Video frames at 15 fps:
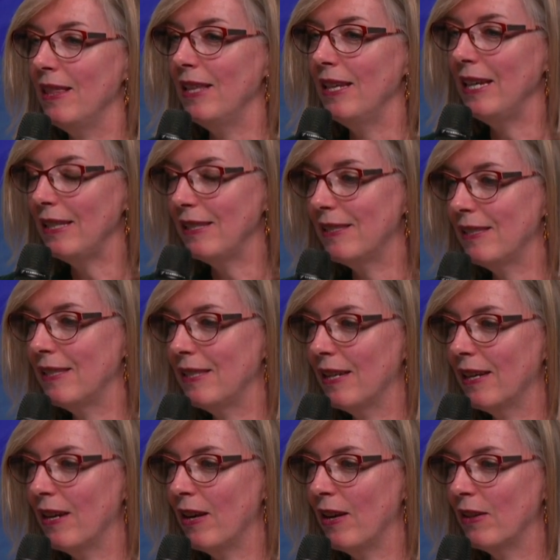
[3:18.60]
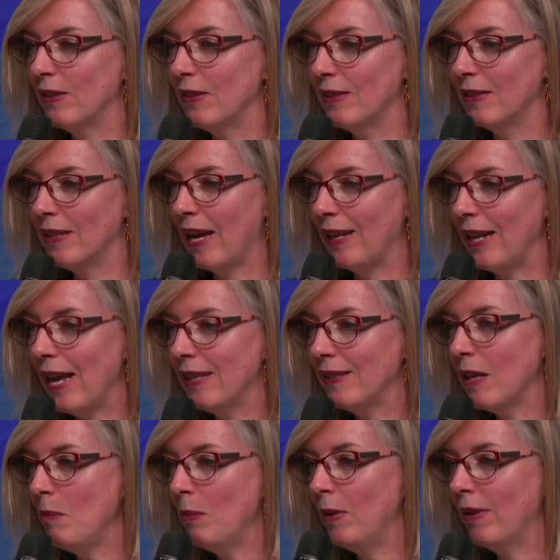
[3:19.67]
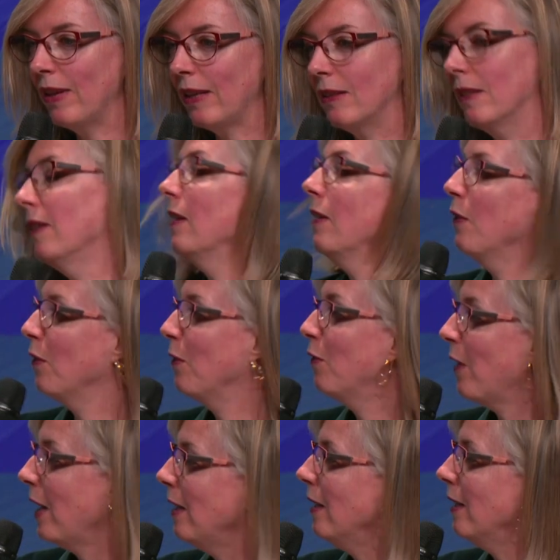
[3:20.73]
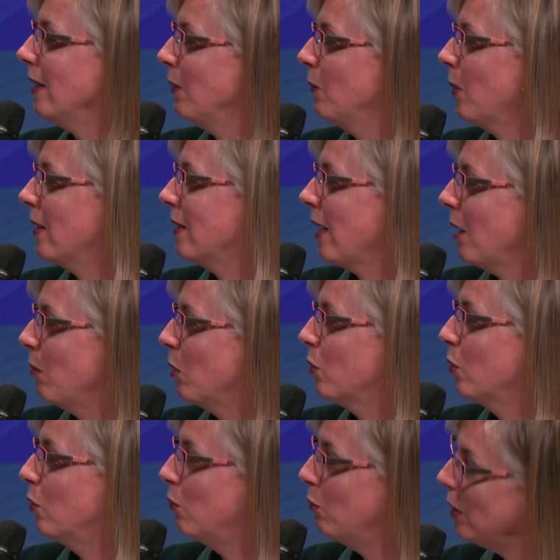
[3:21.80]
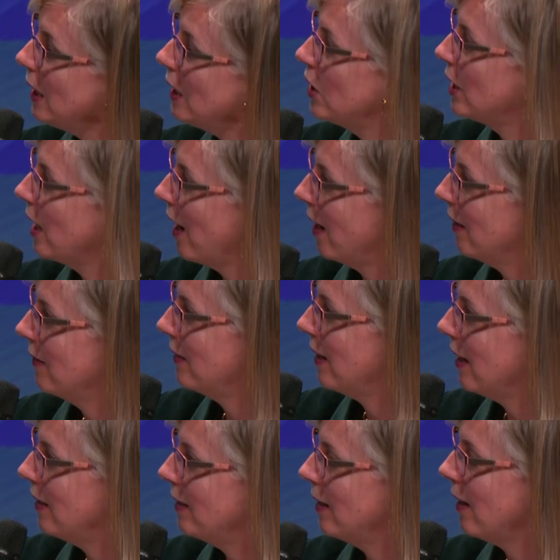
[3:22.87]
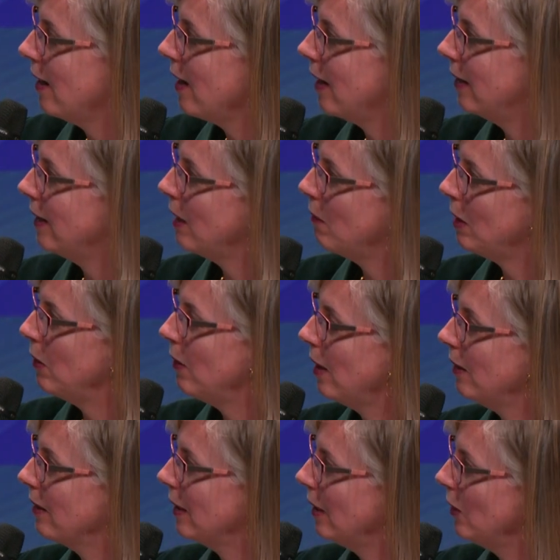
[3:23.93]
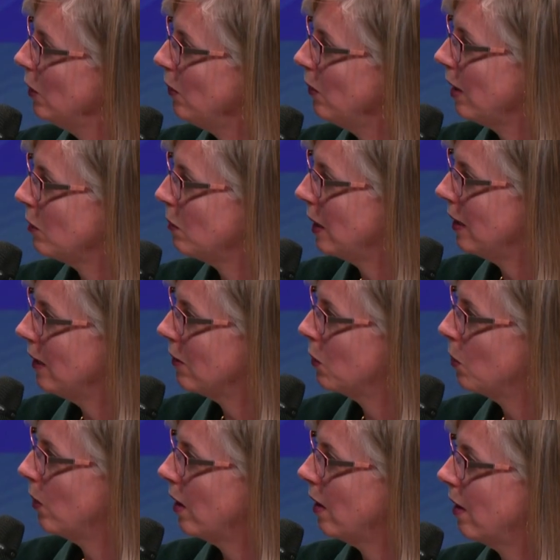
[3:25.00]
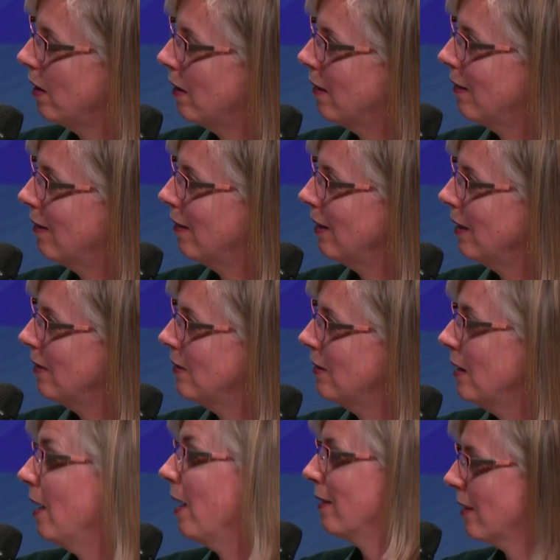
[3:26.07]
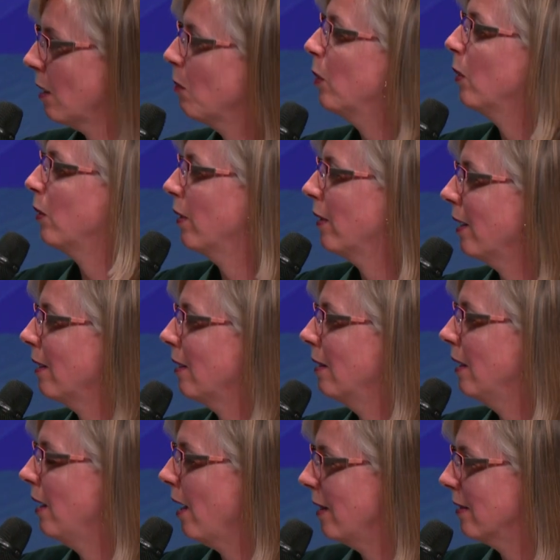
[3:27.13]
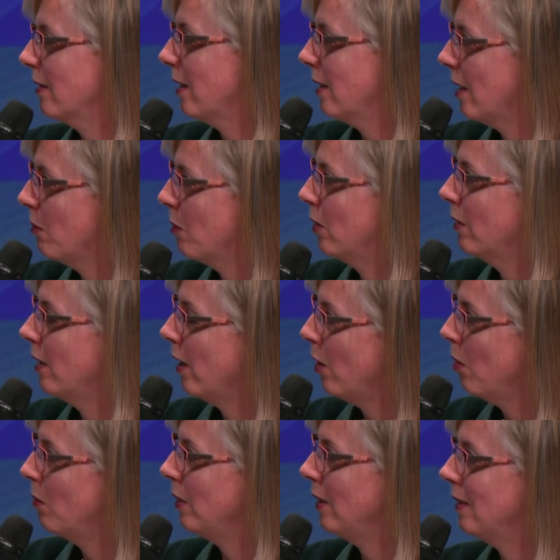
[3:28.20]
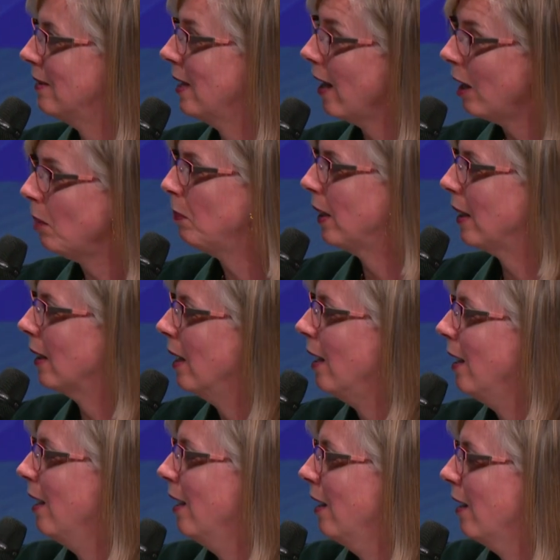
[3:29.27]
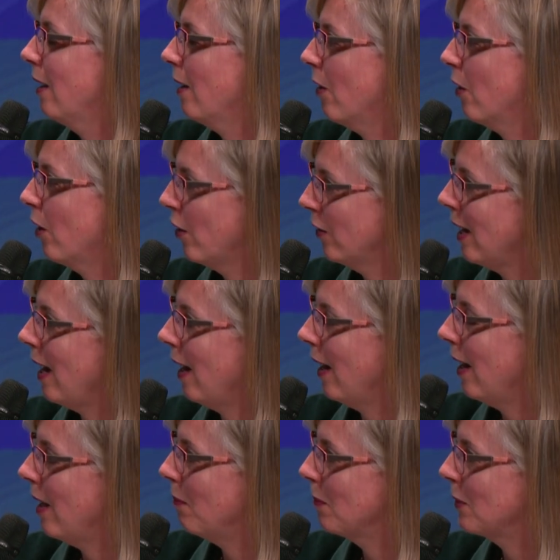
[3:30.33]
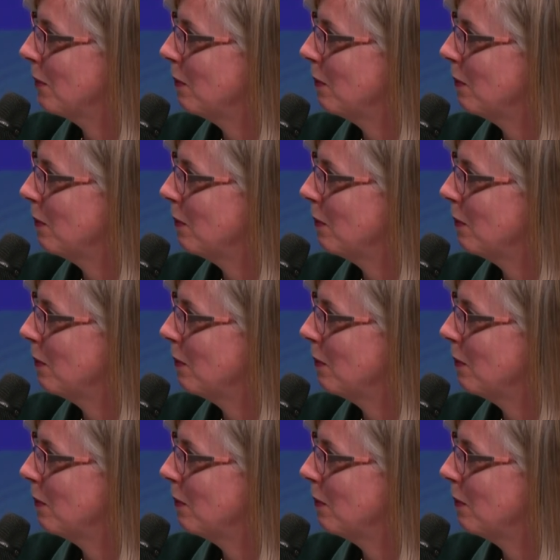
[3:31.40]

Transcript: It's an example that finally was able to reach health data. And Emmanuel, can you explain us what is the example that the Health Data Hub is helping on LLMs?